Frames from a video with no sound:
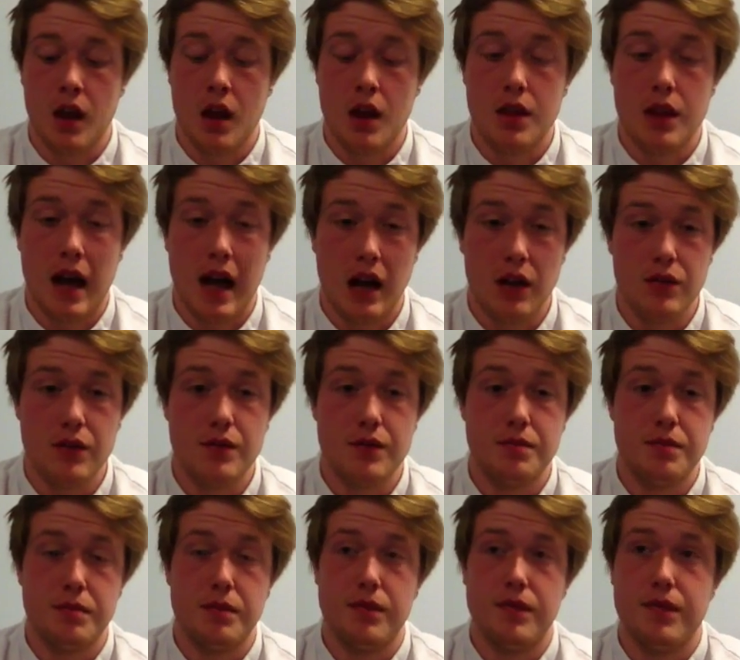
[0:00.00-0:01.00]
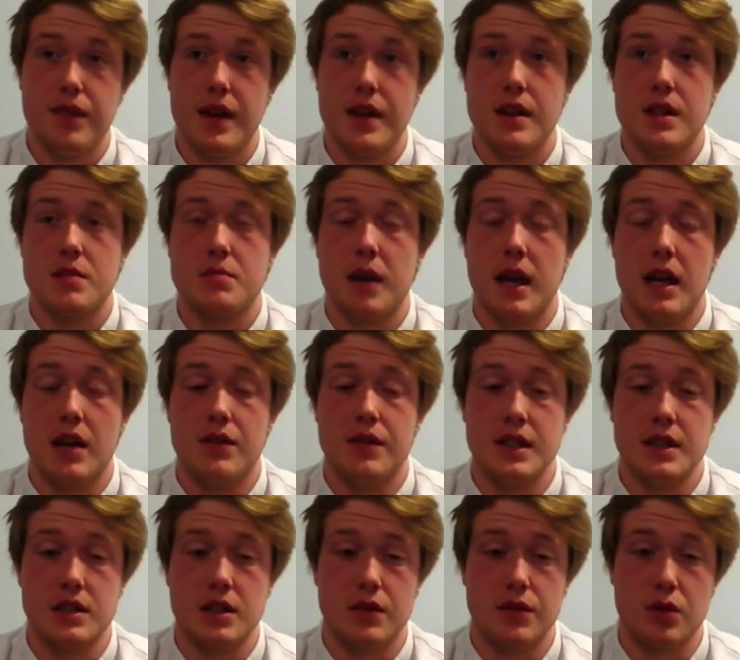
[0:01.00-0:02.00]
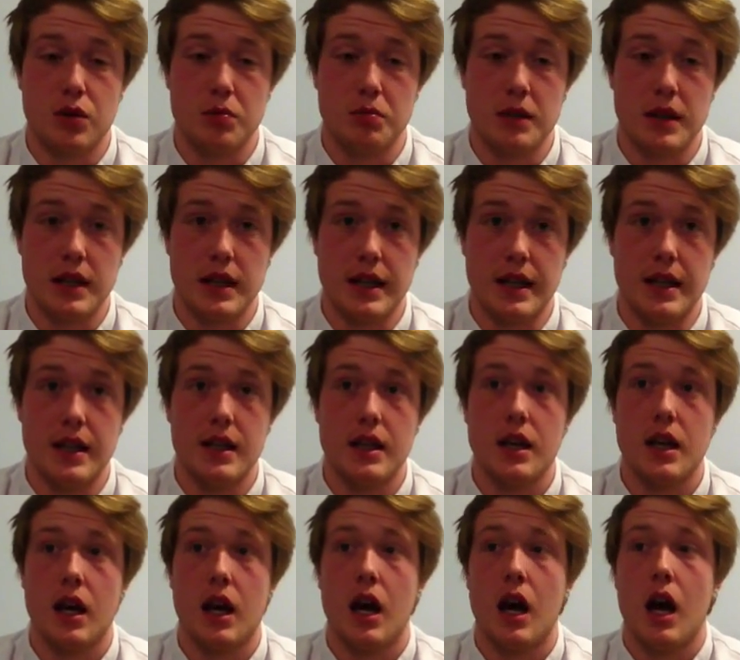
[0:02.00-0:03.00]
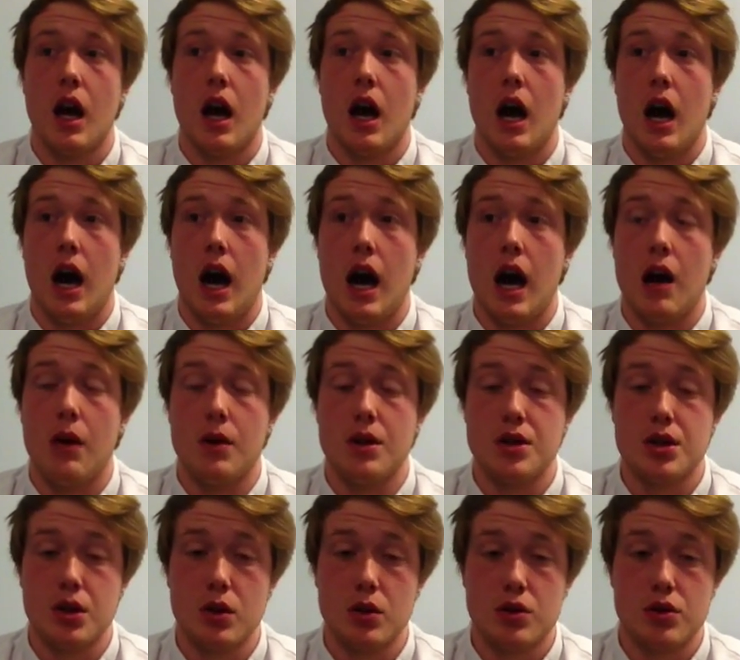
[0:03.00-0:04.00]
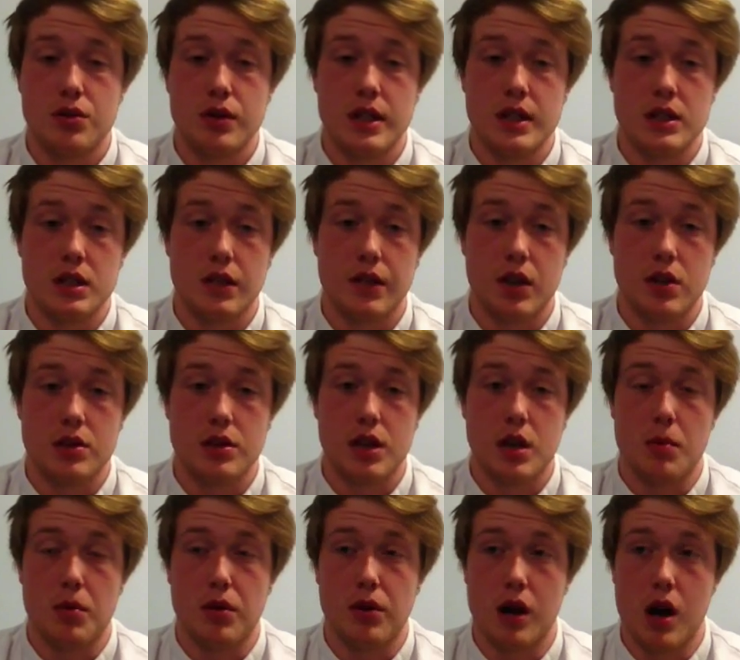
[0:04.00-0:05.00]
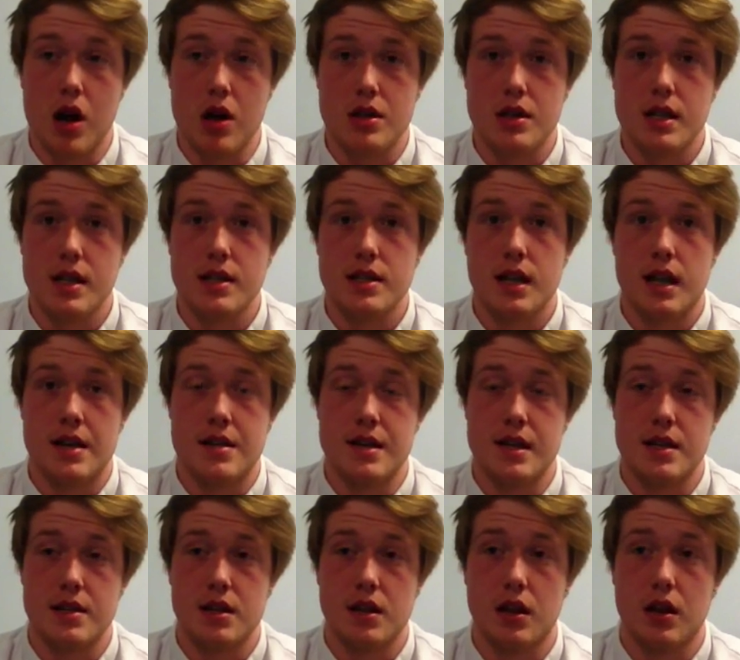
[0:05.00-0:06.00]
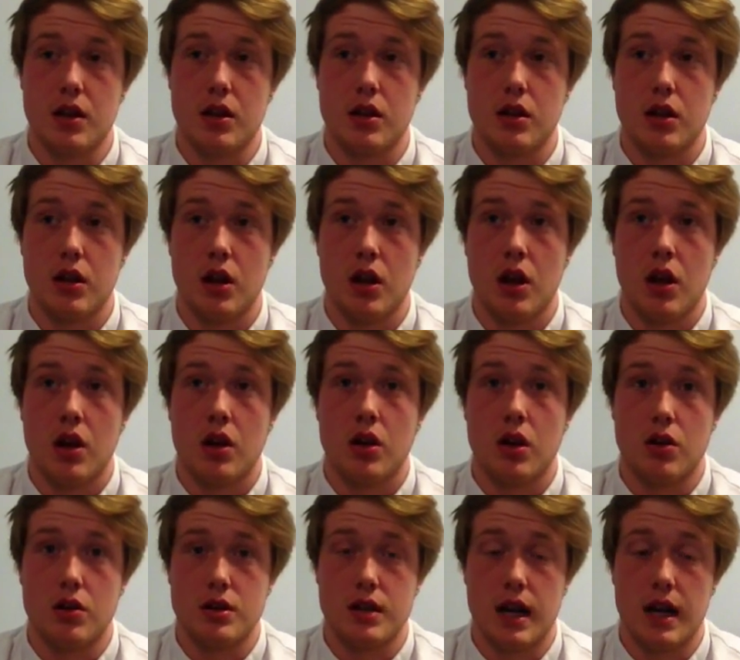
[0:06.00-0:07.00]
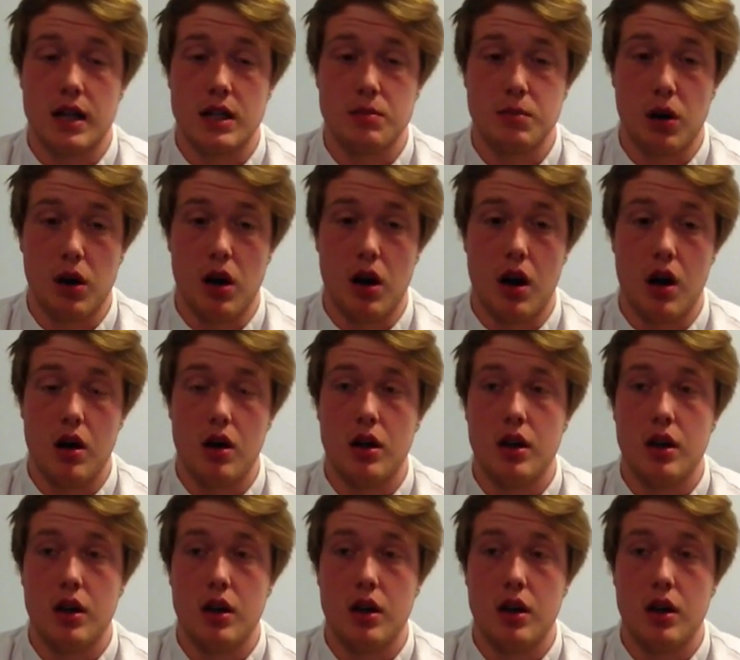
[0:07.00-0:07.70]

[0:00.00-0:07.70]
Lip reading: The health and fitness benefits of rugby league are a reduced risk of osteoporosis, as it's a contact sport,